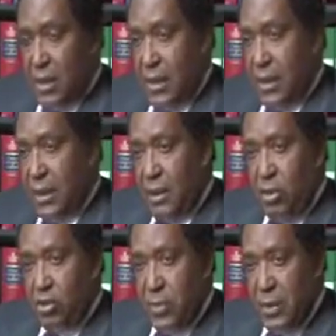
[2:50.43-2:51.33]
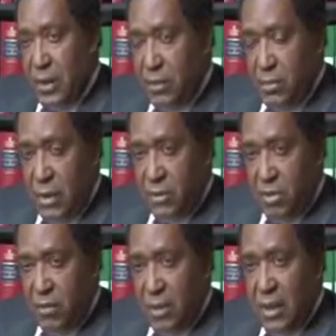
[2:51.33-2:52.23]
and ultimately
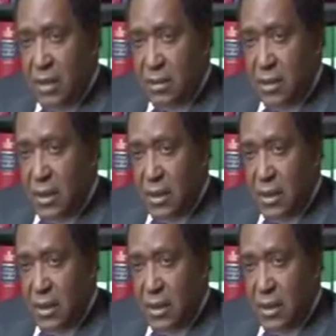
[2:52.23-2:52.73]
Trayvon